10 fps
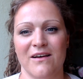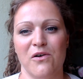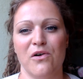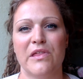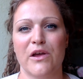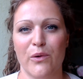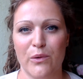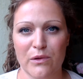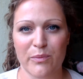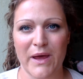all the
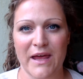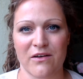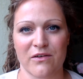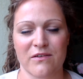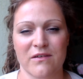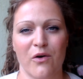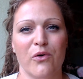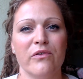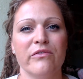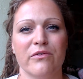old patterns,
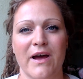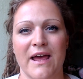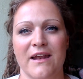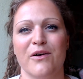overriding